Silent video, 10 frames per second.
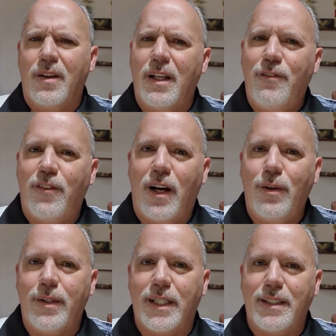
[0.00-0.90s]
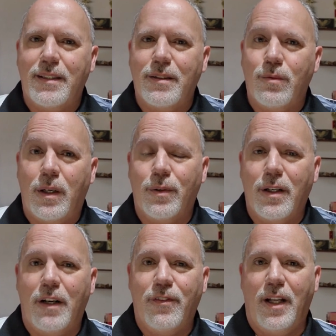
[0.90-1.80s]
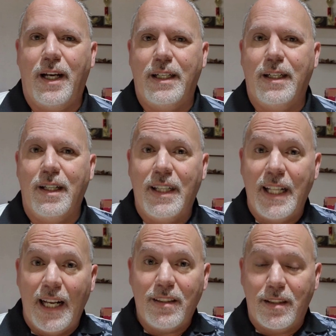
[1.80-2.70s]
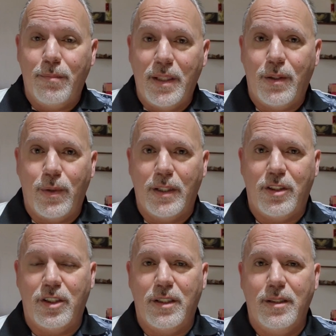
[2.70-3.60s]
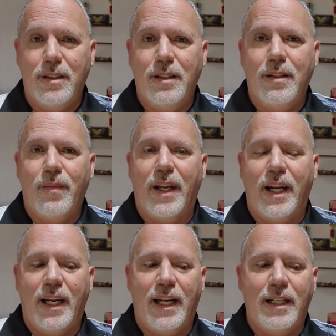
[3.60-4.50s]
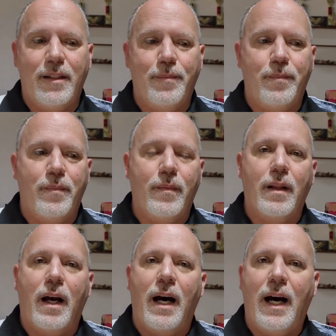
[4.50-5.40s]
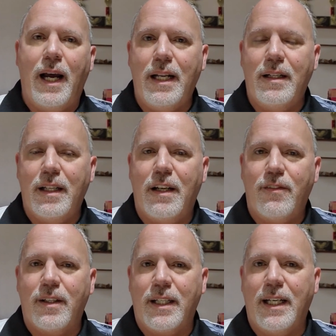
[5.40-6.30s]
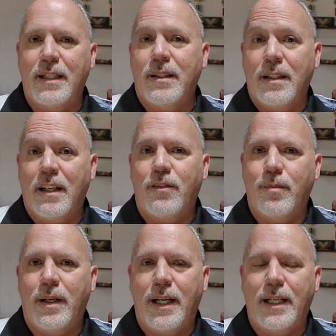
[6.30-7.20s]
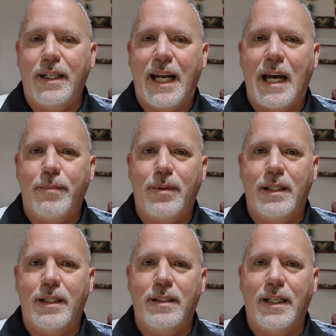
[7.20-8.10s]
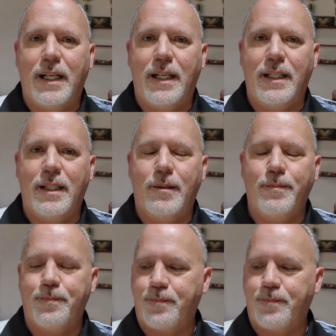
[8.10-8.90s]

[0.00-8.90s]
are they following us while we're offline? That's the big question. And I left my app in a